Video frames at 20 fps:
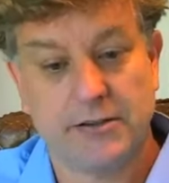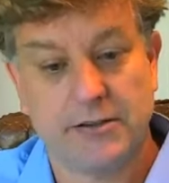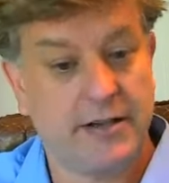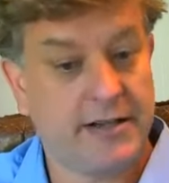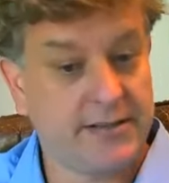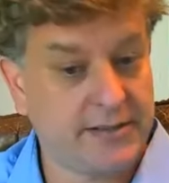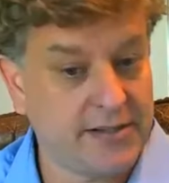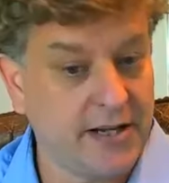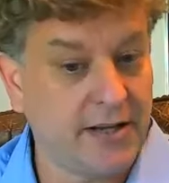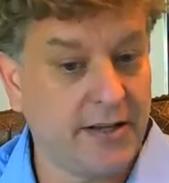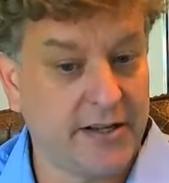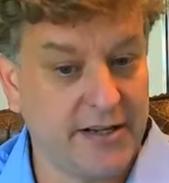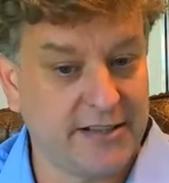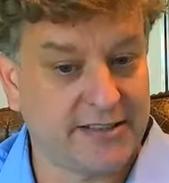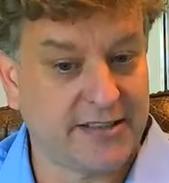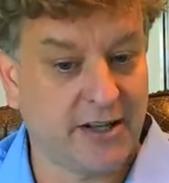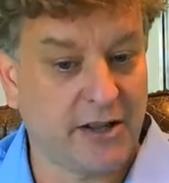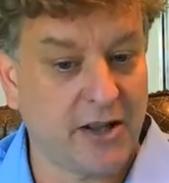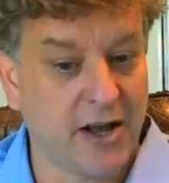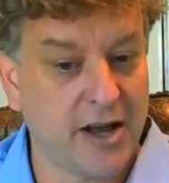So that's
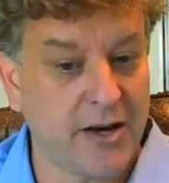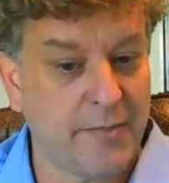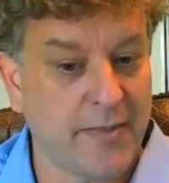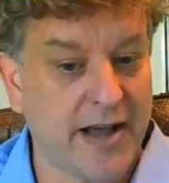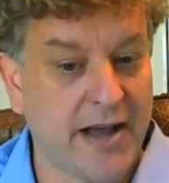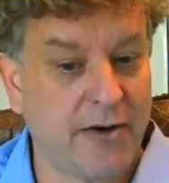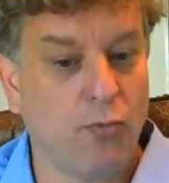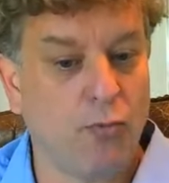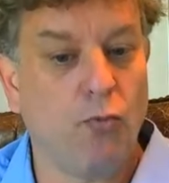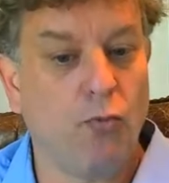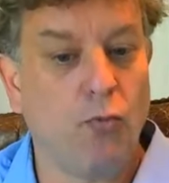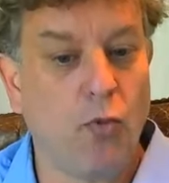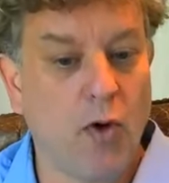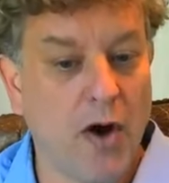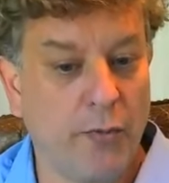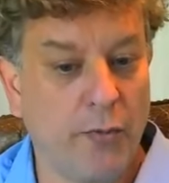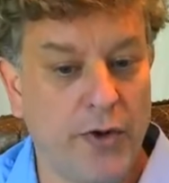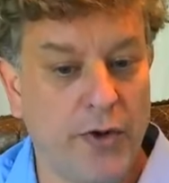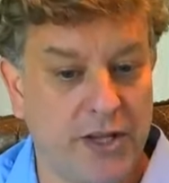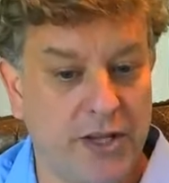telling us a lot about
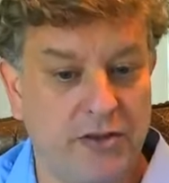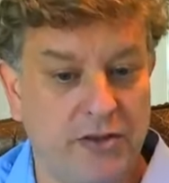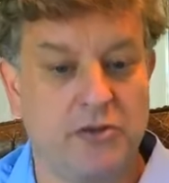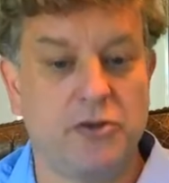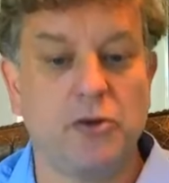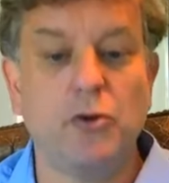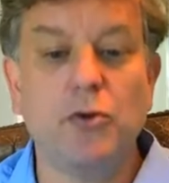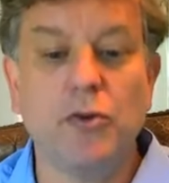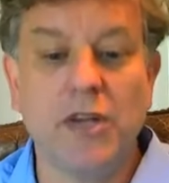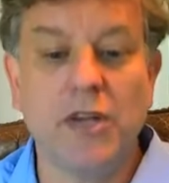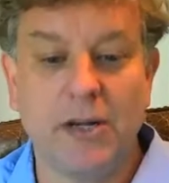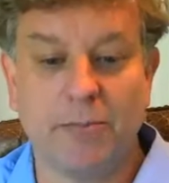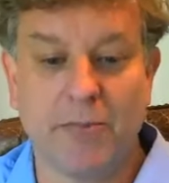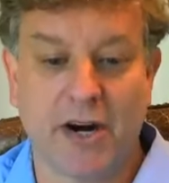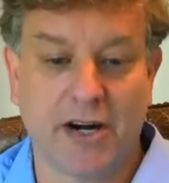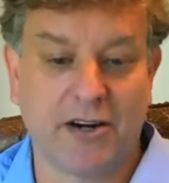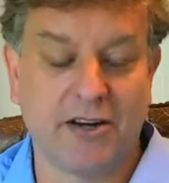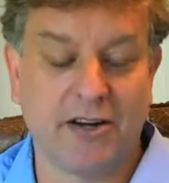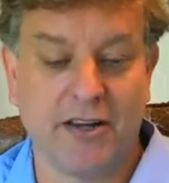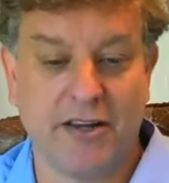what we do
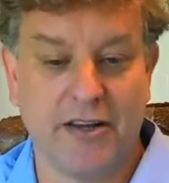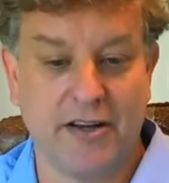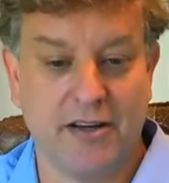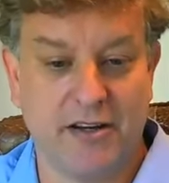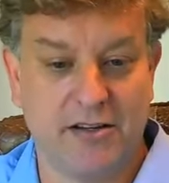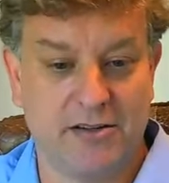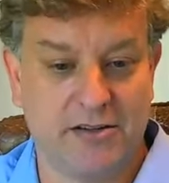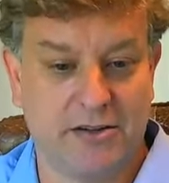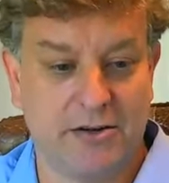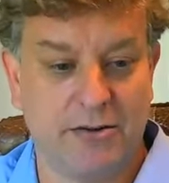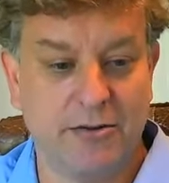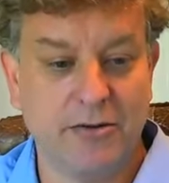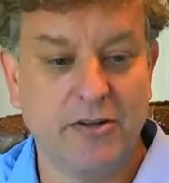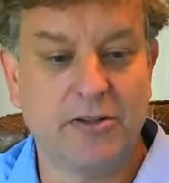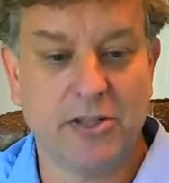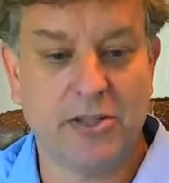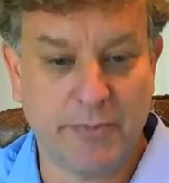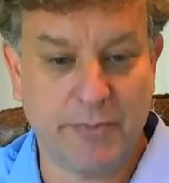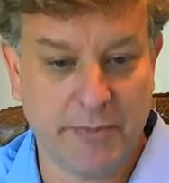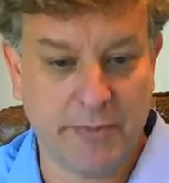need microglia to
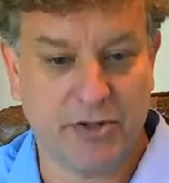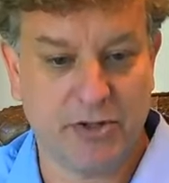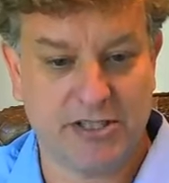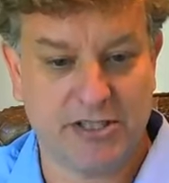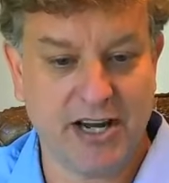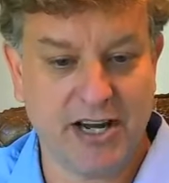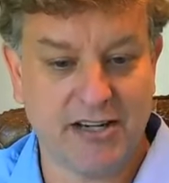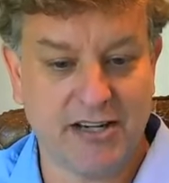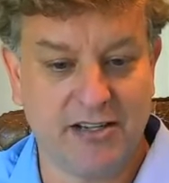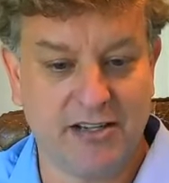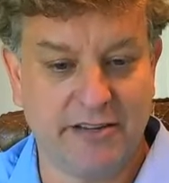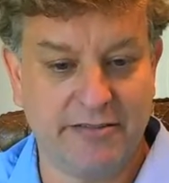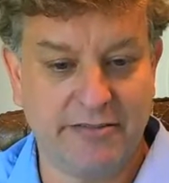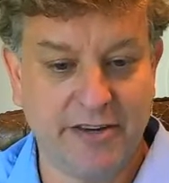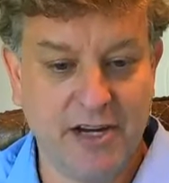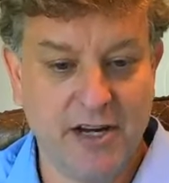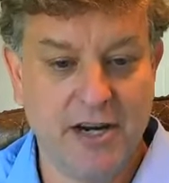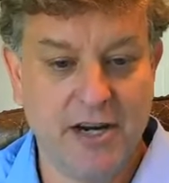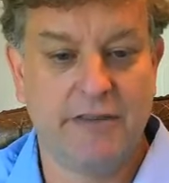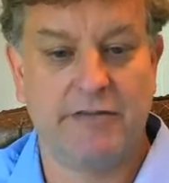do to be protective